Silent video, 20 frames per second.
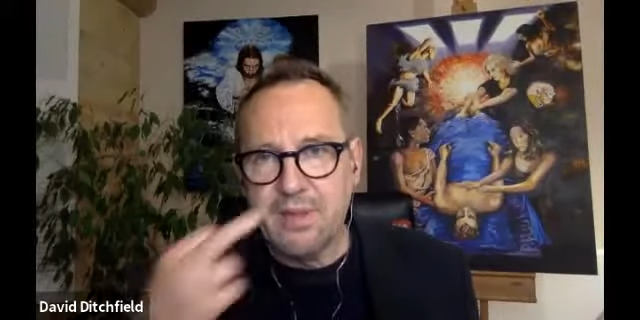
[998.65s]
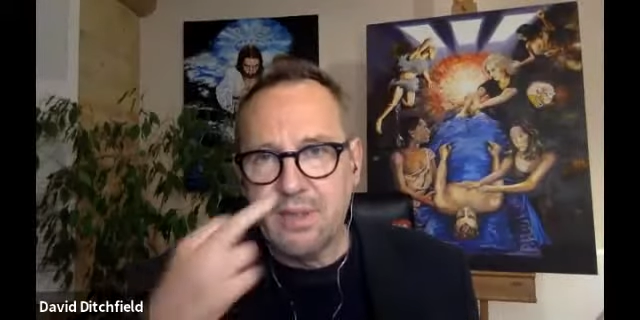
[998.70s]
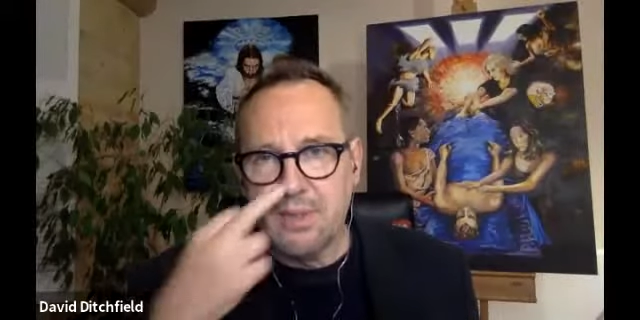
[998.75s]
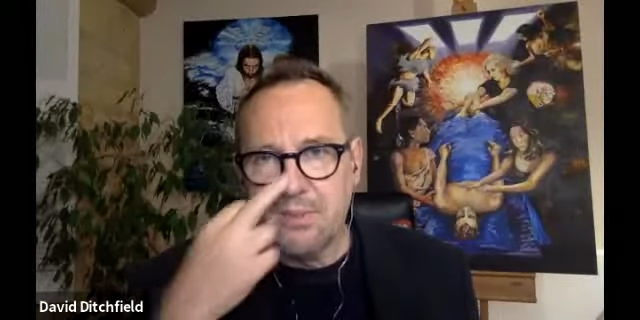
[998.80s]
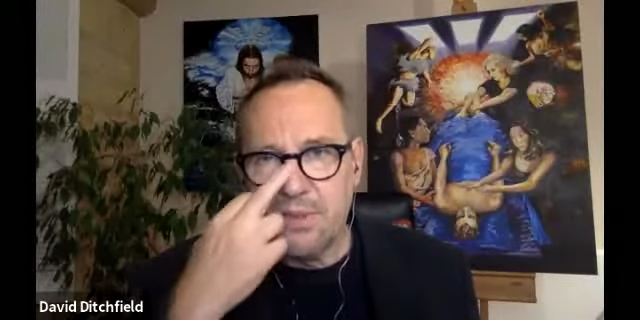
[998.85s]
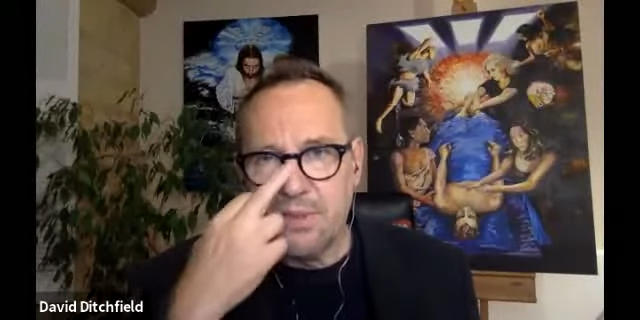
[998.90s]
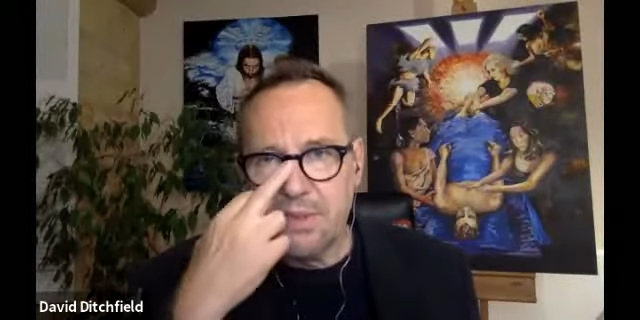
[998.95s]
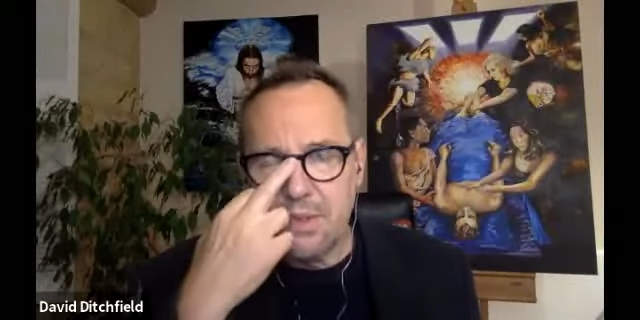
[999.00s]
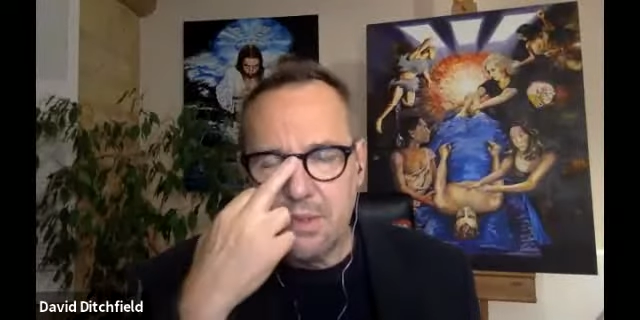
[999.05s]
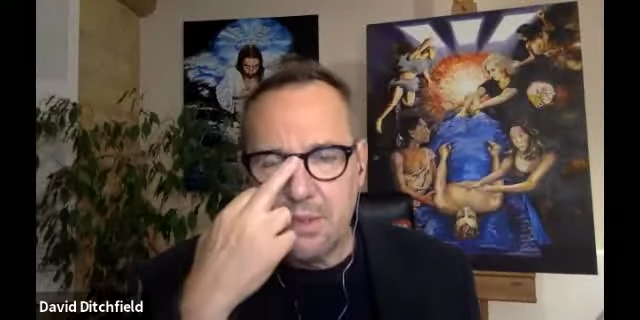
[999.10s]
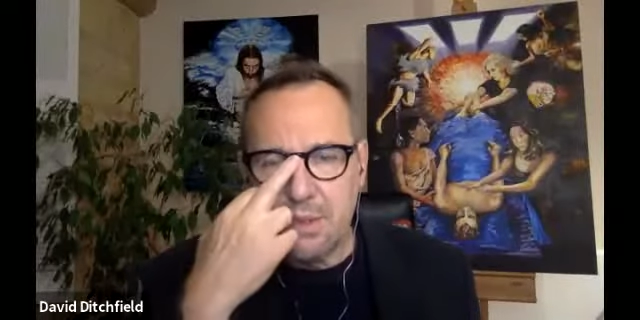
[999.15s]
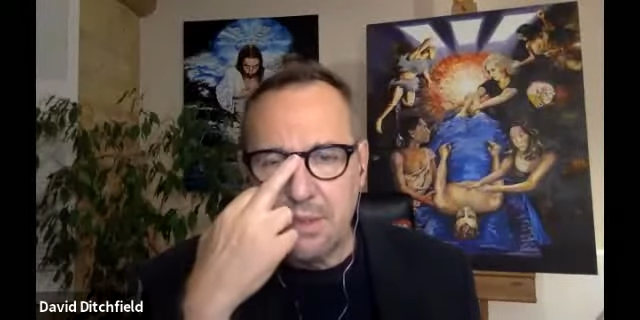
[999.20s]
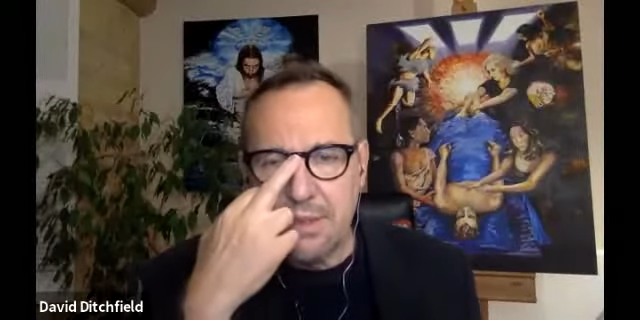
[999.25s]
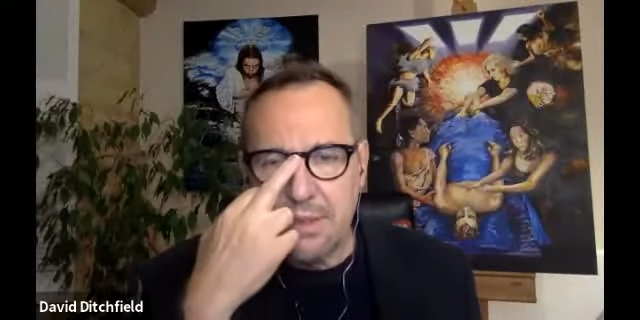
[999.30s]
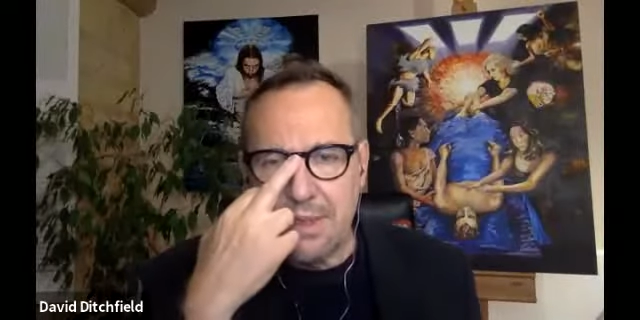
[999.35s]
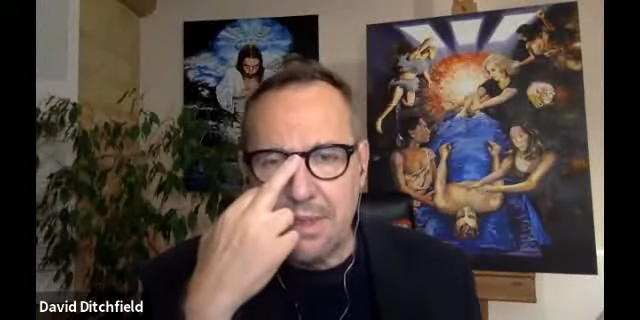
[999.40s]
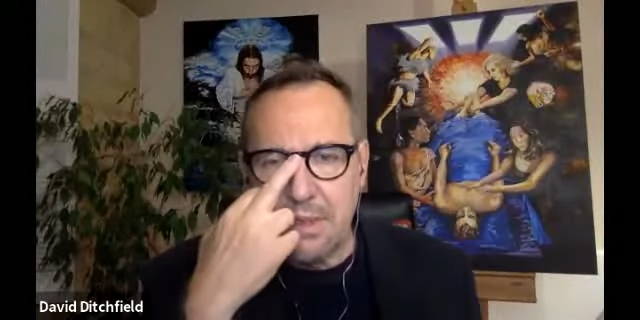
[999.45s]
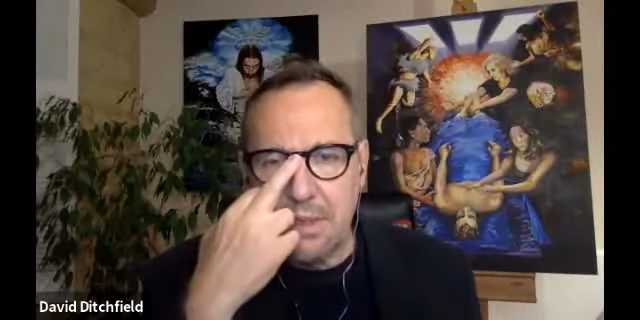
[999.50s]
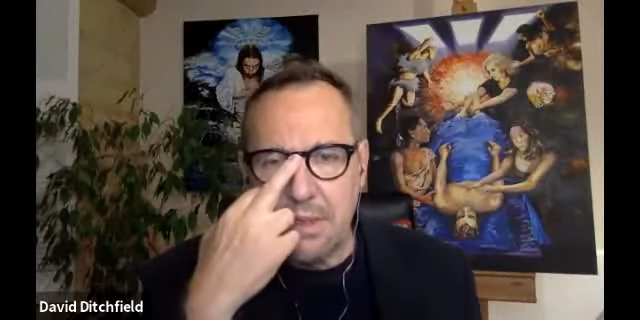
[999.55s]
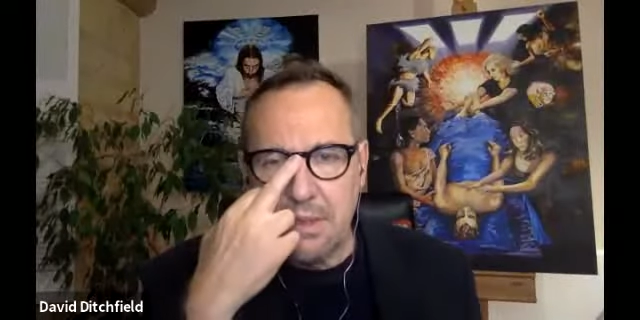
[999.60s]
at my sister's
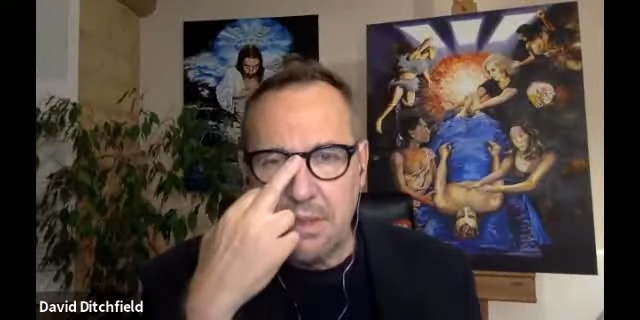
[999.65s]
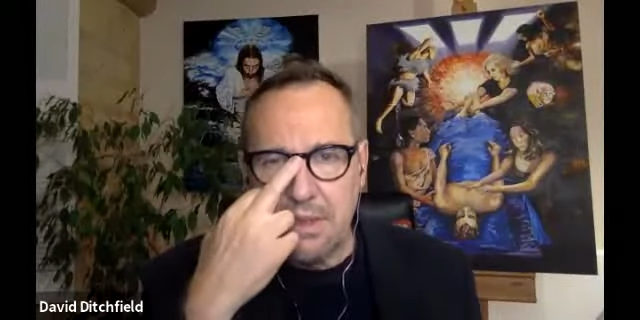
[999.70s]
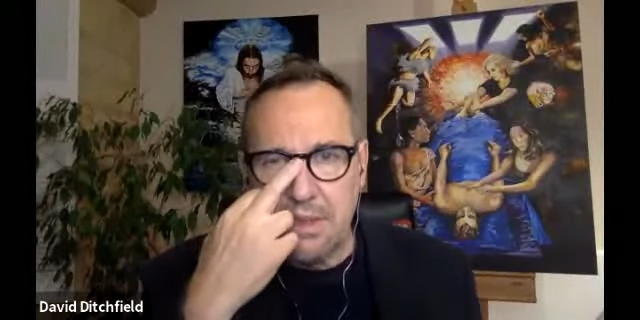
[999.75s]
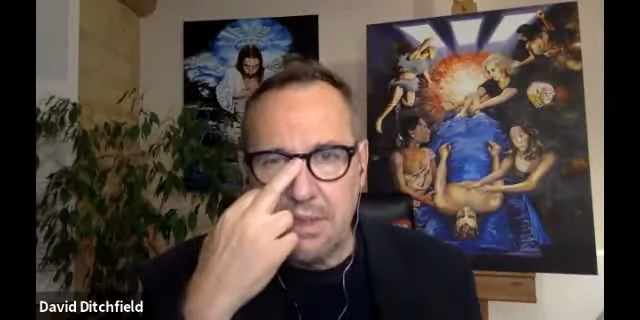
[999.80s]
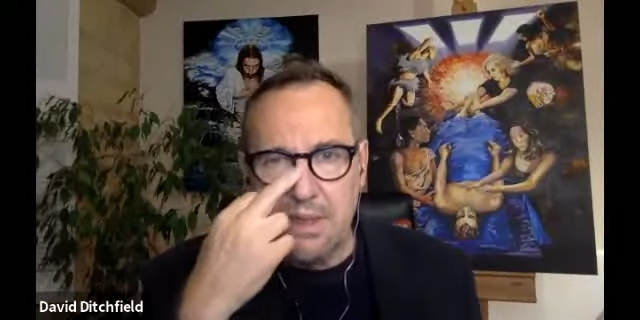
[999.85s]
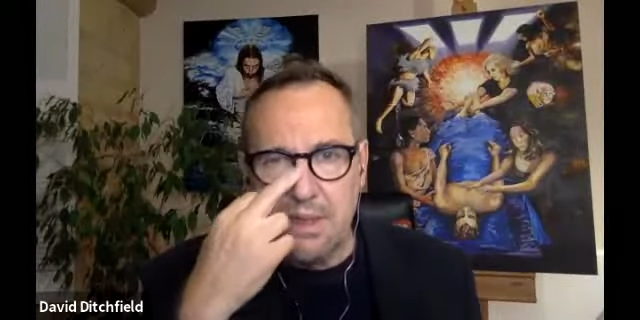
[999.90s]
house